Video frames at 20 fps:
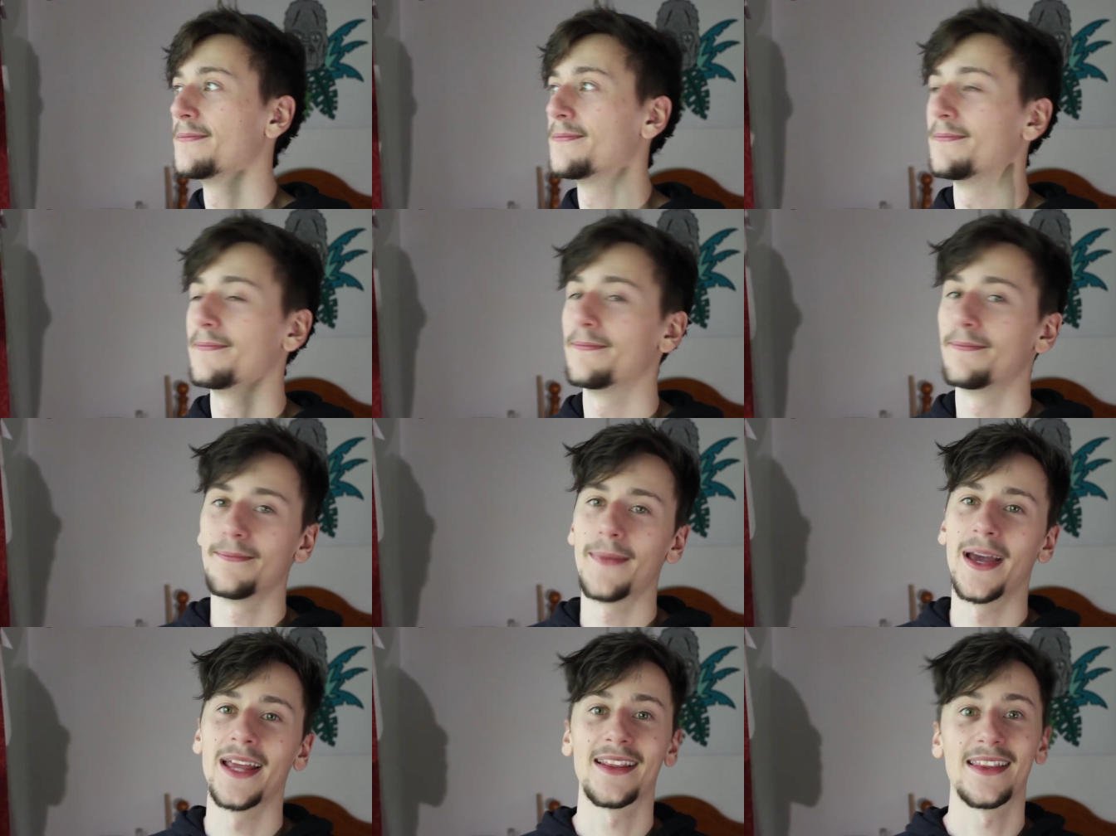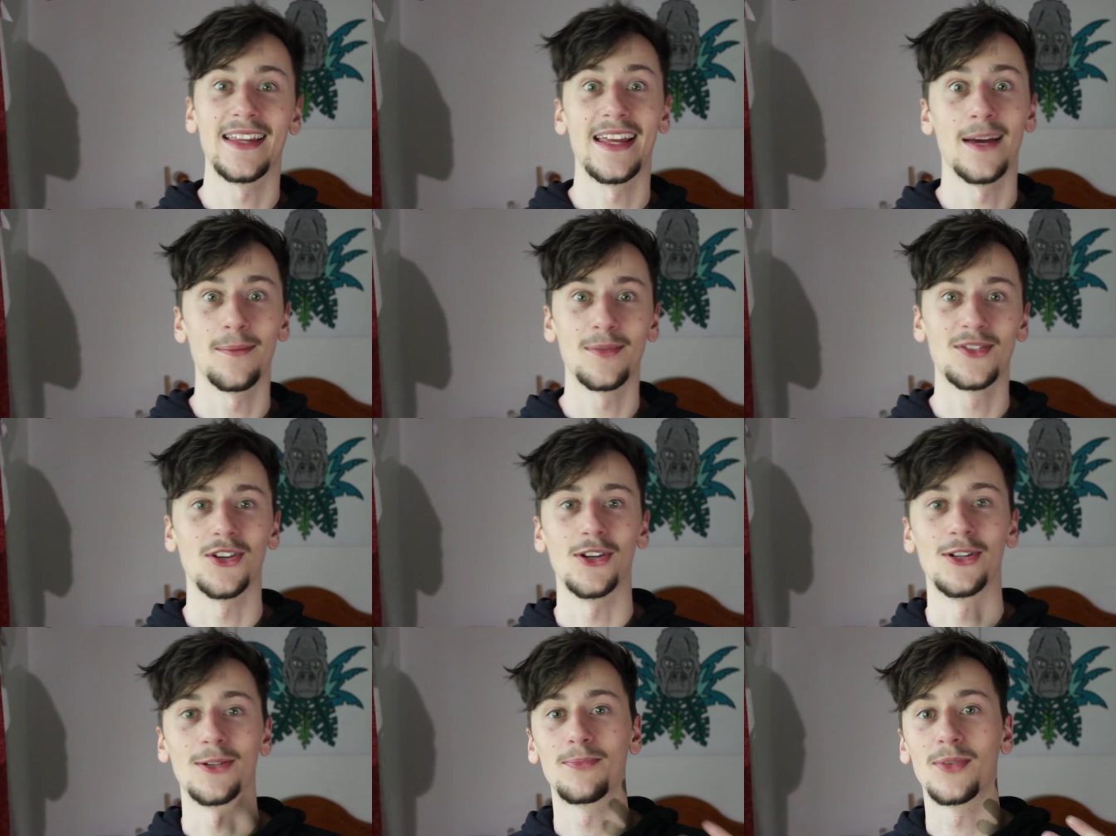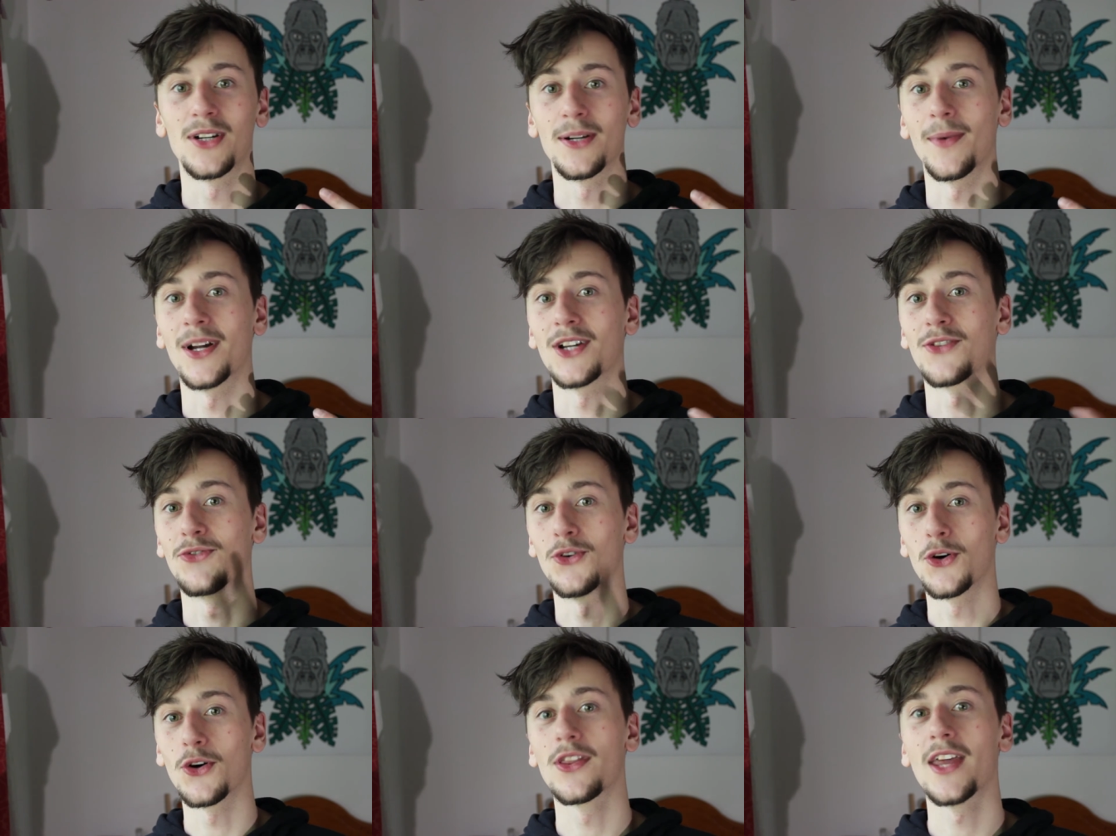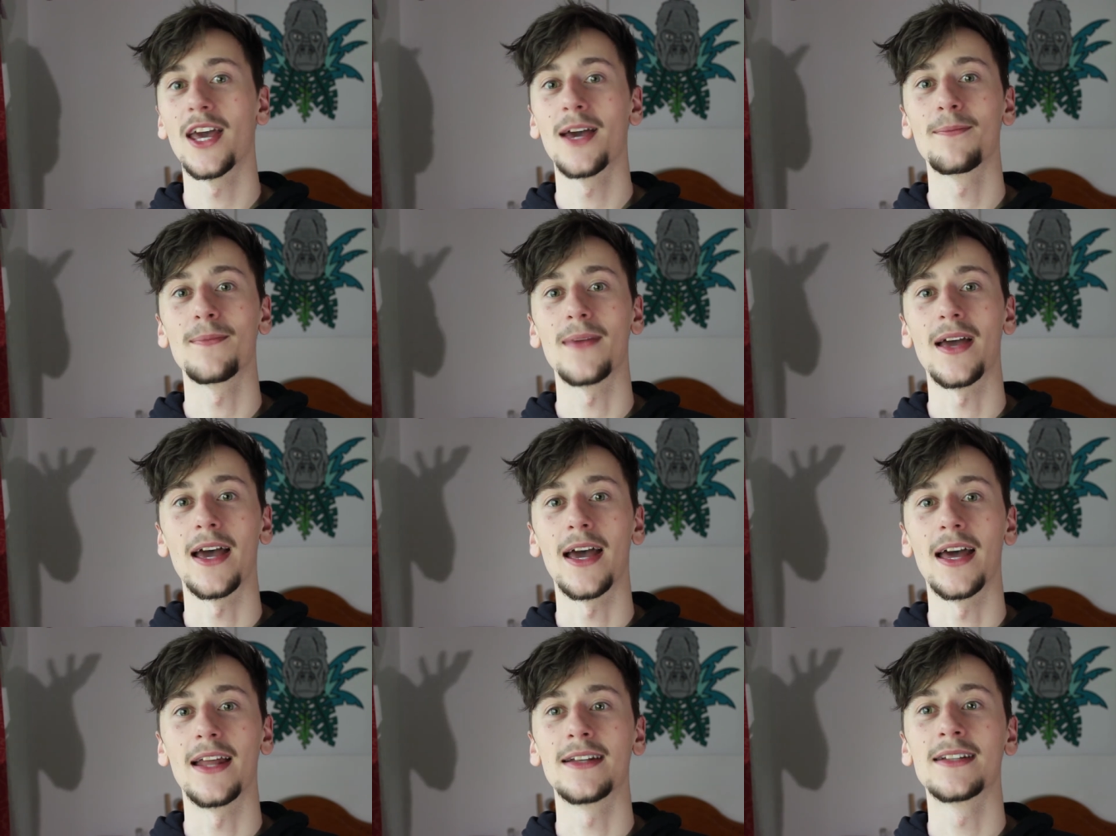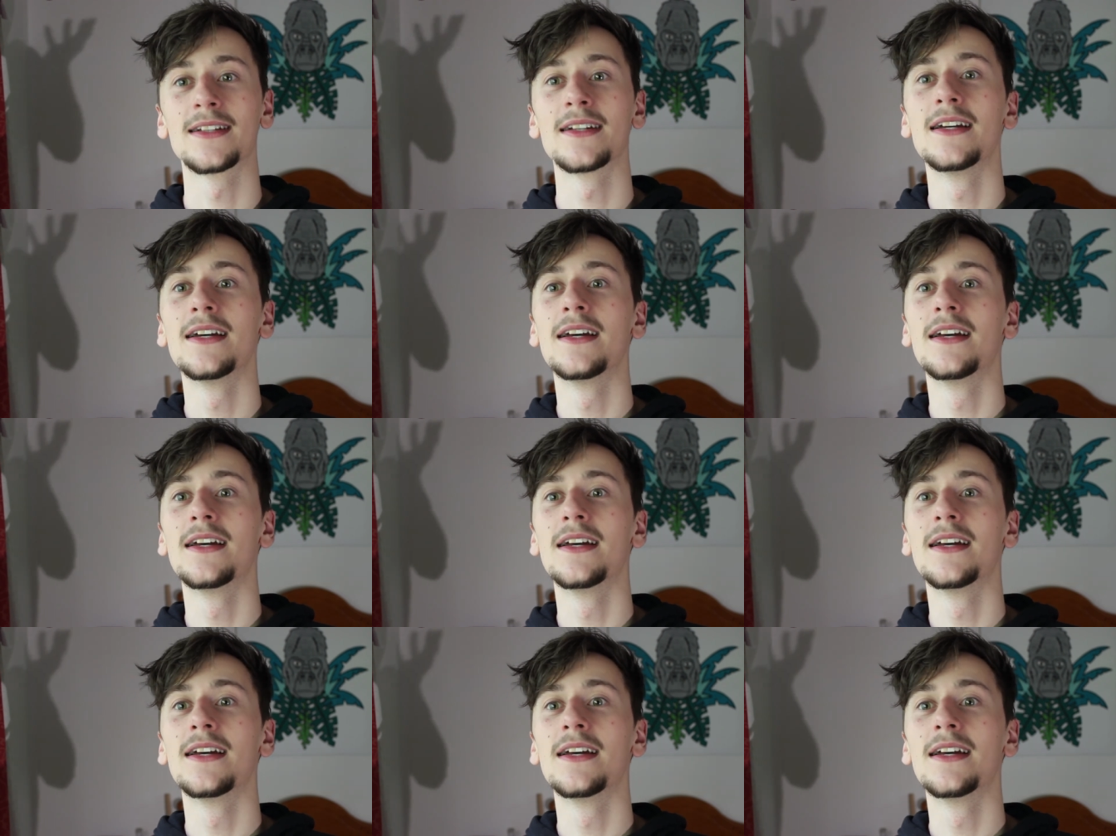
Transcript: make the episodes pretty much for them and